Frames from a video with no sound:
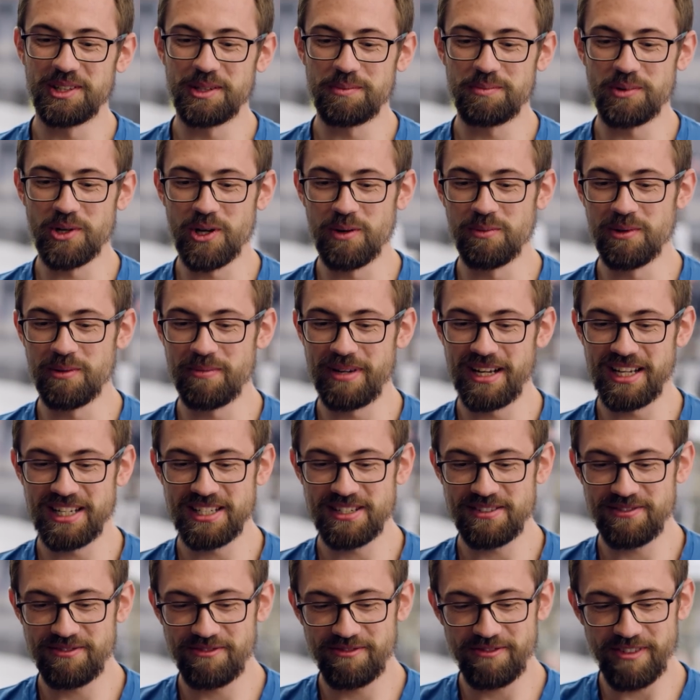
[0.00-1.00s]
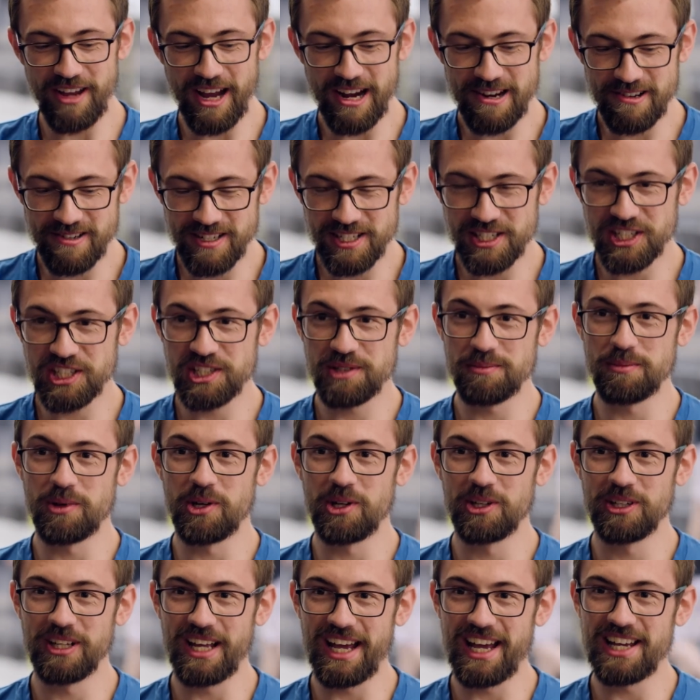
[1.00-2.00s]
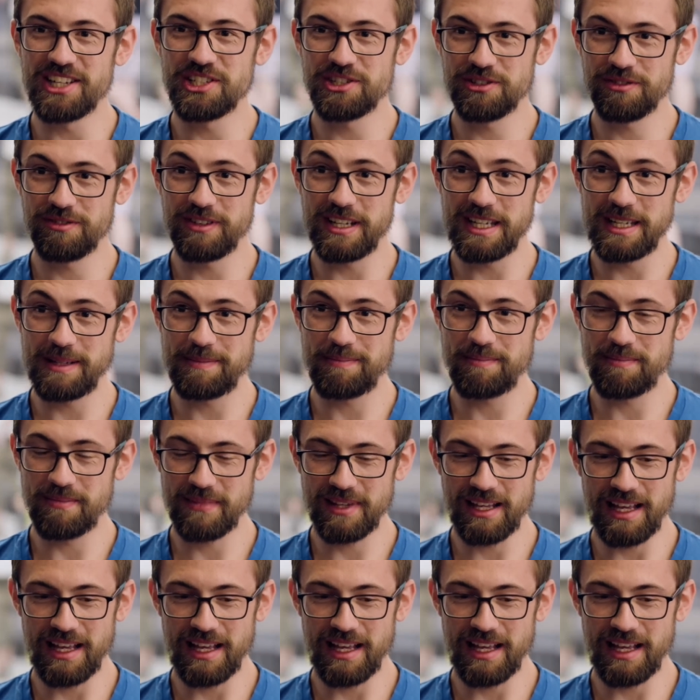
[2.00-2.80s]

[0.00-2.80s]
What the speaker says: the problem has very small edge feet,